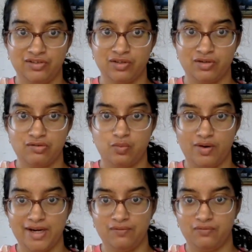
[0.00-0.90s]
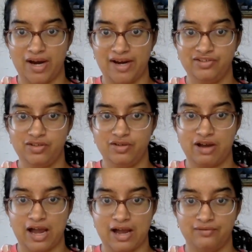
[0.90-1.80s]
So what advice do you
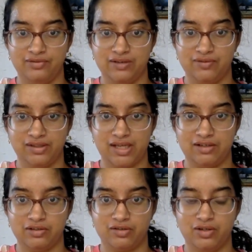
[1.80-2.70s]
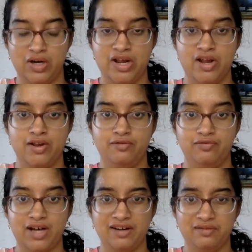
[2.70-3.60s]
have, given that you've
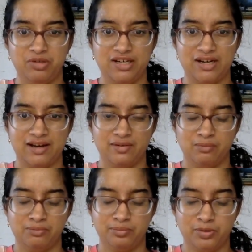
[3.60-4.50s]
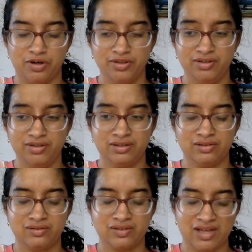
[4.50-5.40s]
kind of been at both
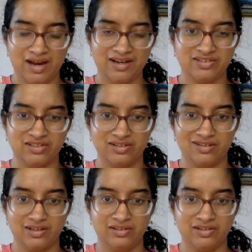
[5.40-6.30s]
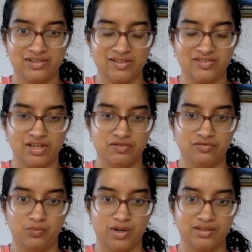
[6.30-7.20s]
sides, in the sense that
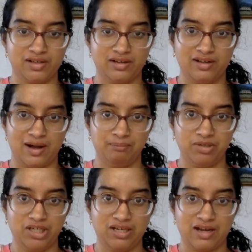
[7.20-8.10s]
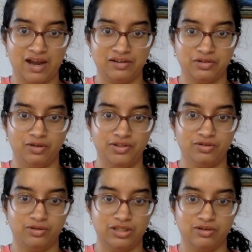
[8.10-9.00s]
you've worked at a company and you're also
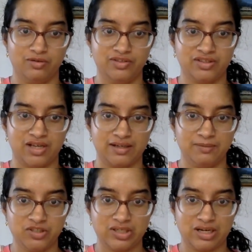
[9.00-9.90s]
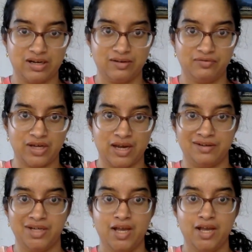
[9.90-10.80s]
doing your own startup stuff,
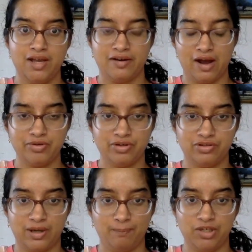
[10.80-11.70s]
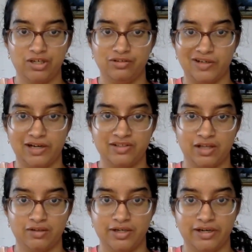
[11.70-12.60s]
and now you're jumping into an
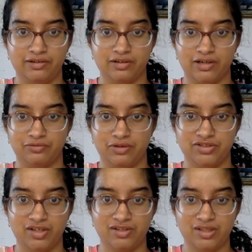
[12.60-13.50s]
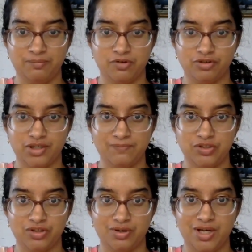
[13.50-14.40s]
accelerator and residency program.
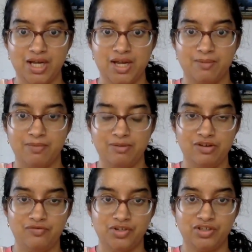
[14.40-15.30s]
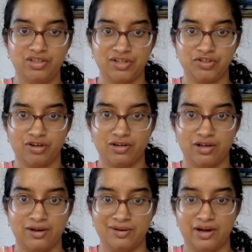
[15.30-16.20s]
So maybe if you could touch on
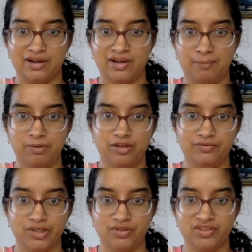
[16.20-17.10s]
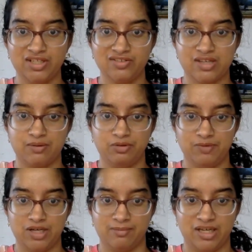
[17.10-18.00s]
a couple of those things, that would
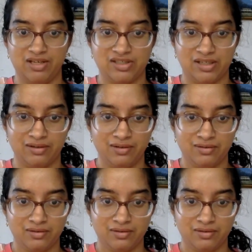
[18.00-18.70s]
be amazing.